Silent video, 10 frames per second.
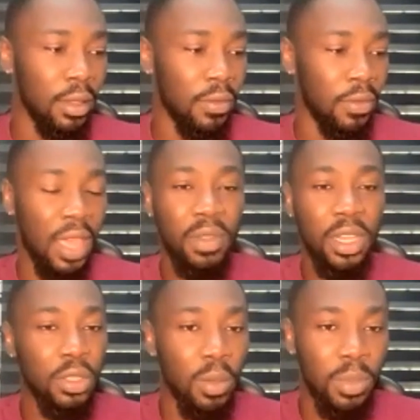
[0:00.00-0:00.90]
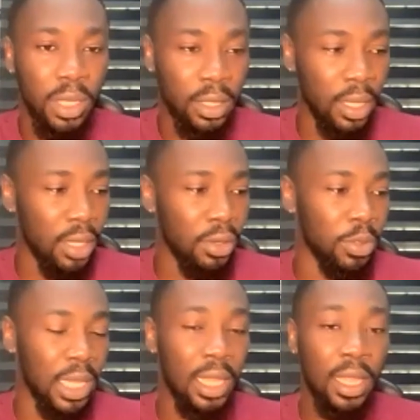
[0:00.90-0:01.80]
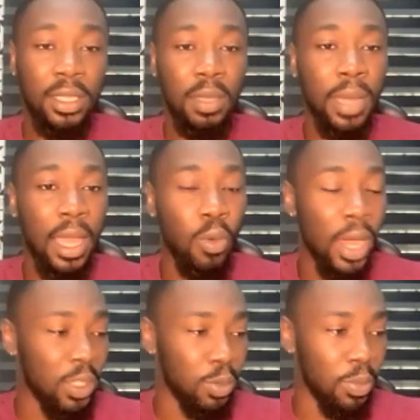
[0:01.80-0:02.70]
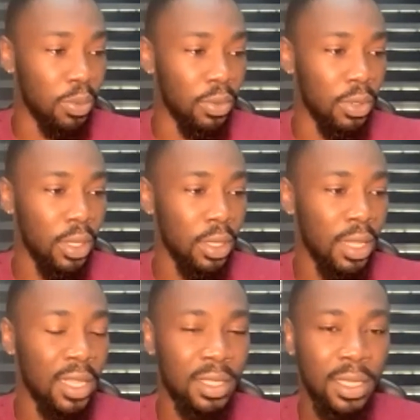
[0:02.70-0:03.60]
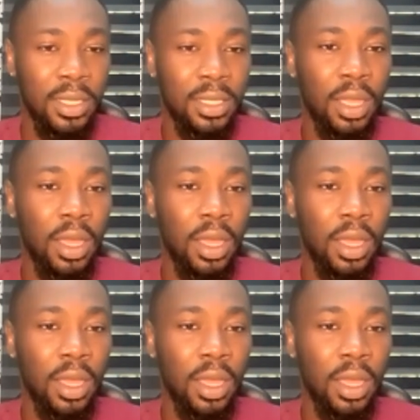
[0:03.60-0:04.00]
heavily dominated groups, like let's say by white people, there's this